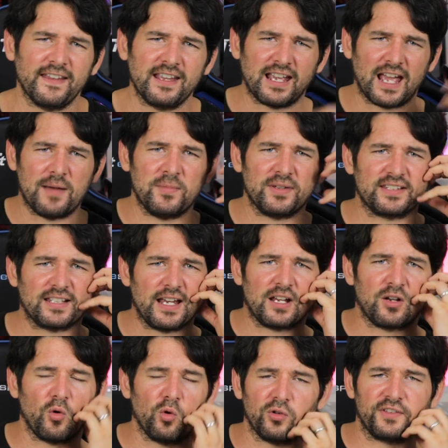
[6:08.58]
think
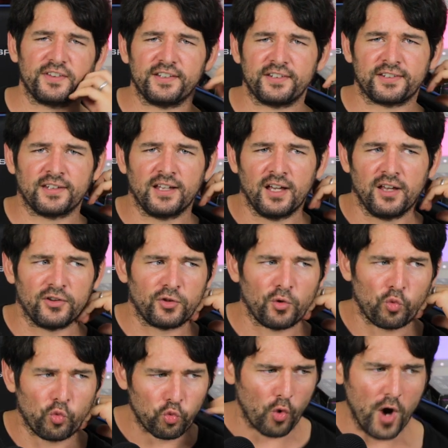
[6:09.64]
MSI called this
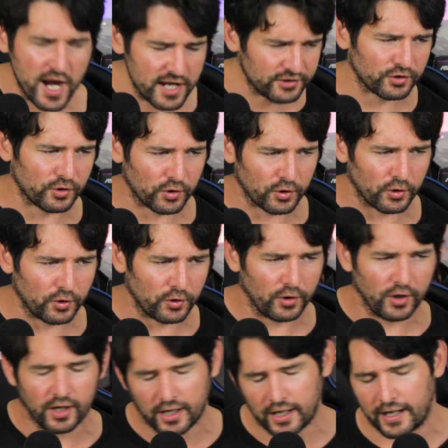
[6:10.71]
the
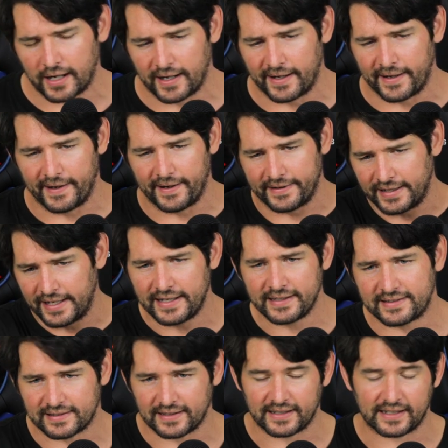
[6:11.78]
Razor
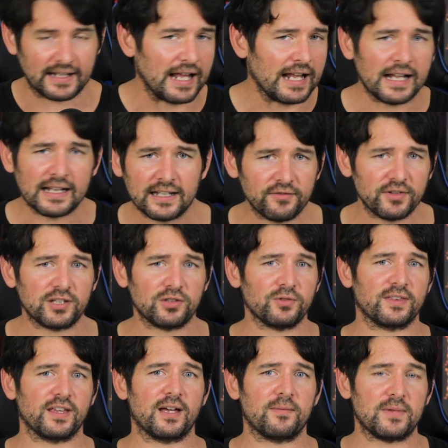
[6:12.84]
heatsink, and I'll give it to
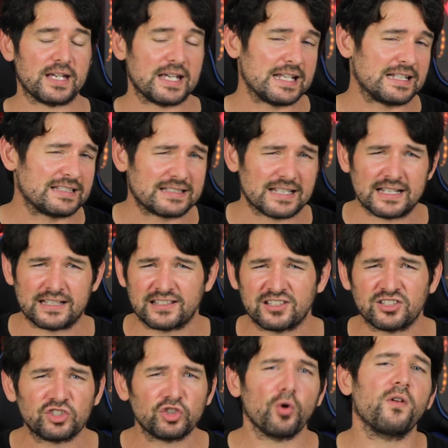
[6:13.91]
them. It's
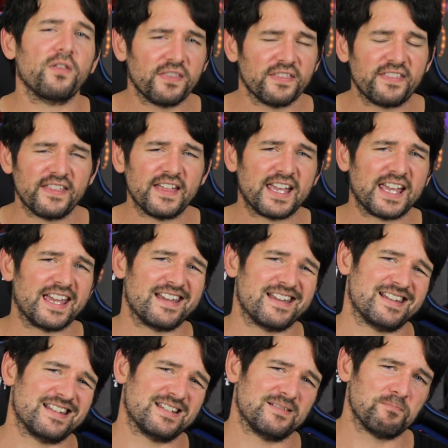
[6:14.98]
so thick
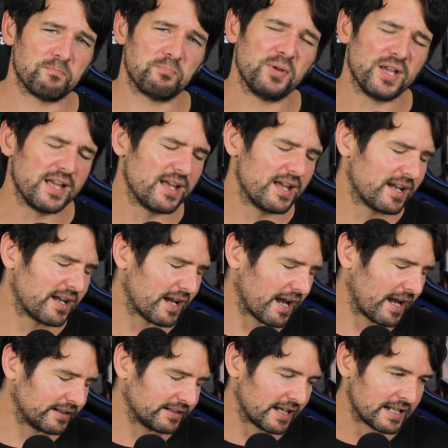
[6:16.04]
and big,
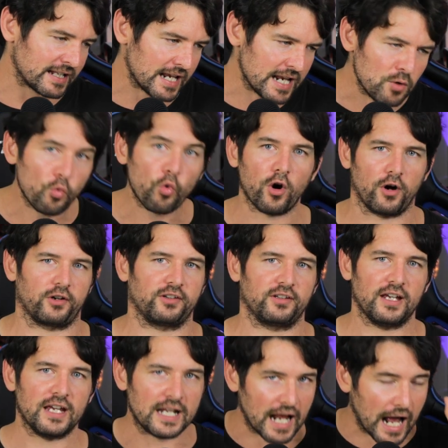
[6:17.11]
and it
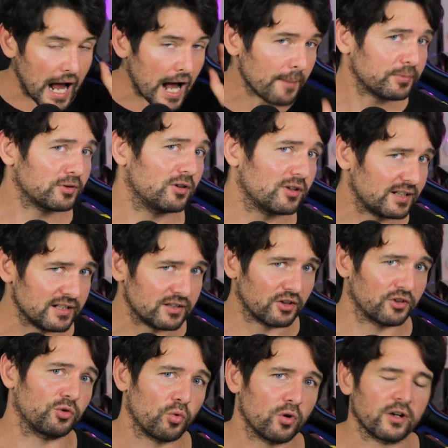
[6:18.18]
works. It absolutely
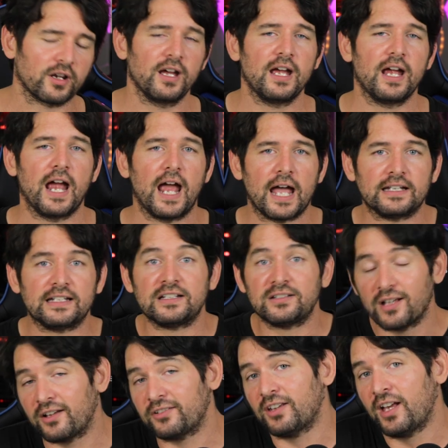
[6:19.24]
does work, and it
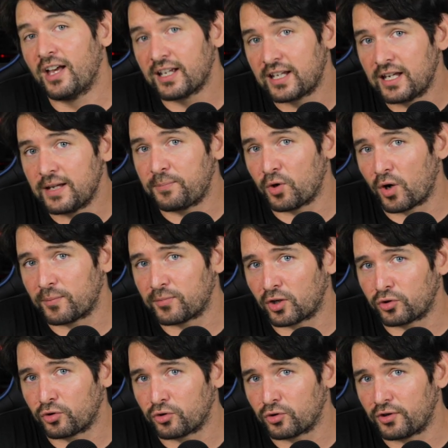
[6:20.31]
does keep your
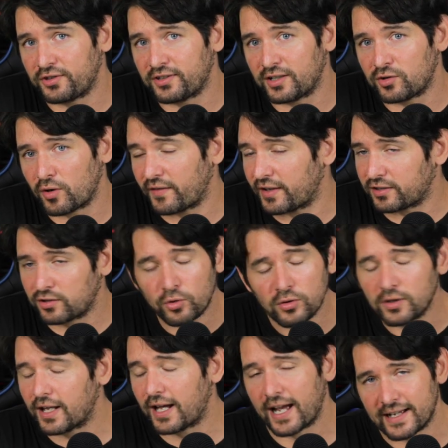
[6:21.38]
M.2 solid-state drive as
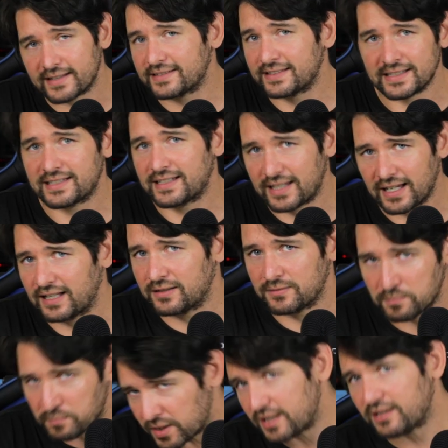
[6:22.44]
cool as it
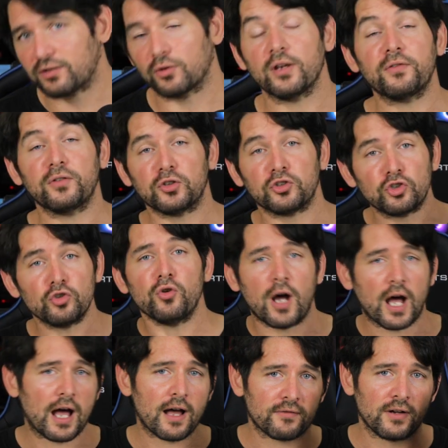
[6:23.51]
can be. So if you do
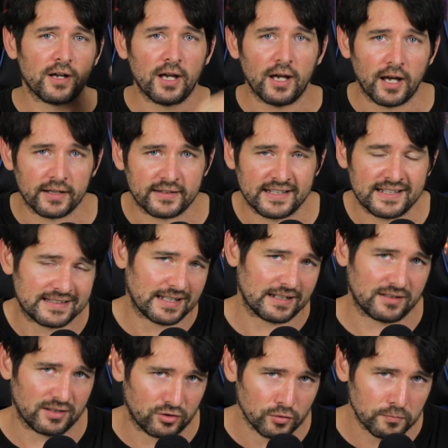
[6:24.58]
have as
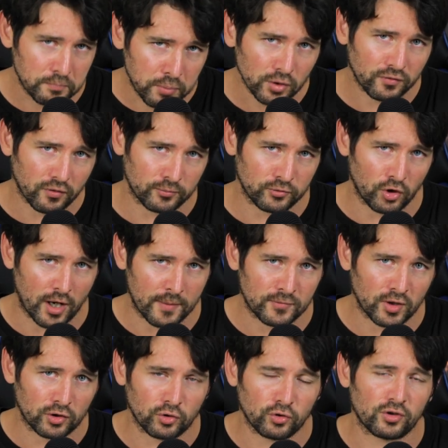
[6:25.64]
intent to boot from your
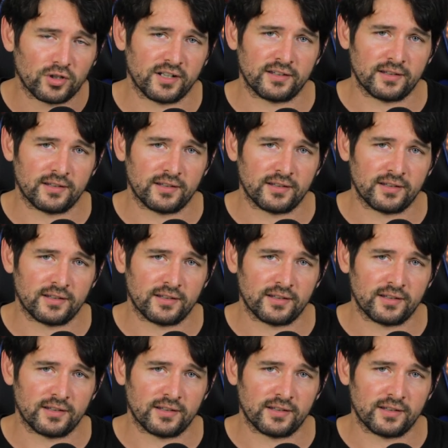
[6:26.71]
M.2